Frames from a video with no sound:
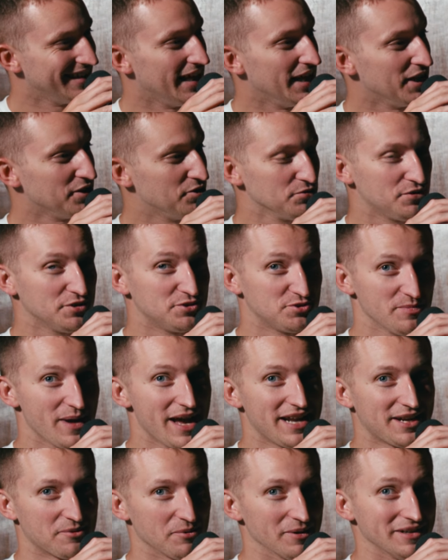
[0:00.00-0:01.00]
You're the
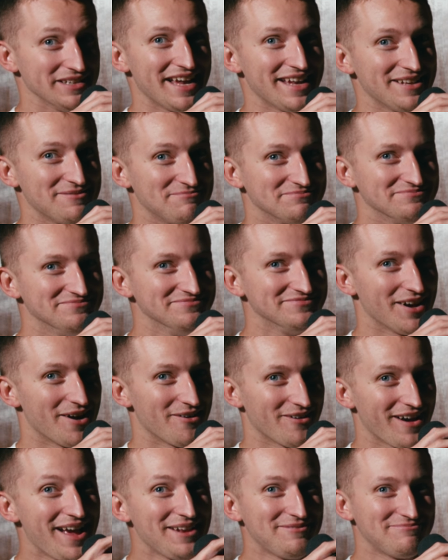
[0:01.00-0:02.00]
dramatic one, Nate. All
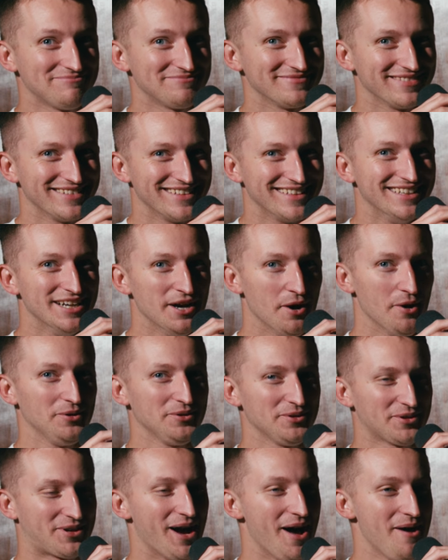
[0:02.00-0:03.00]
right? All
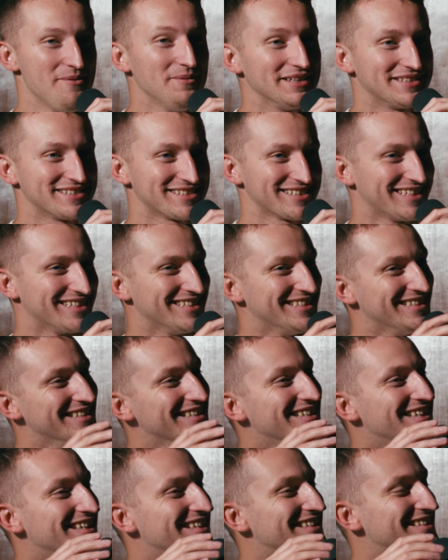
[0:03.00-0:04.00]
your comments.
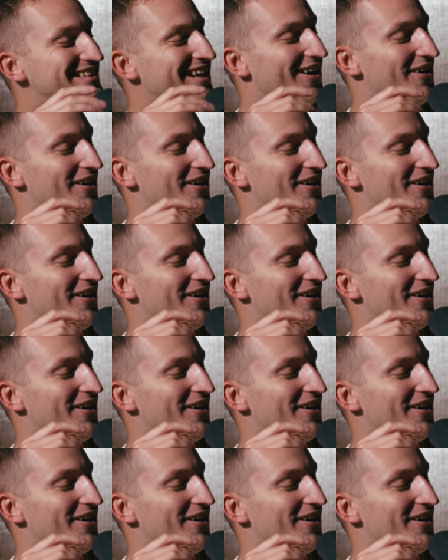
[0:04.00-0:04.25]
No.